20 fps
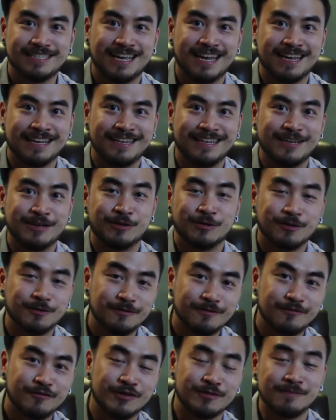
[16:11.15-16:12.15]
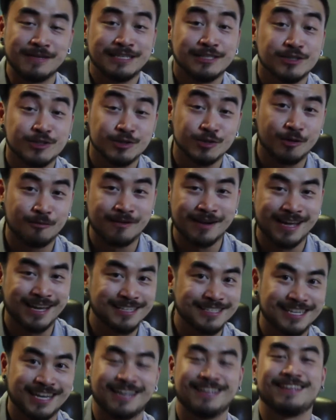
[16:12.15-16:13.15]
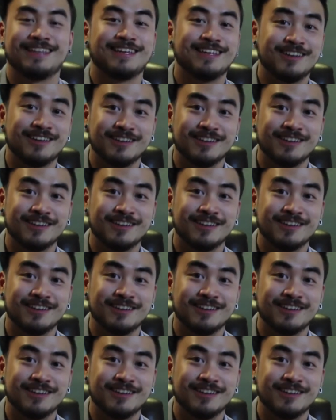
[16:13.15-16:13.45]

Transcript: And, you know, for me, sobrang exciting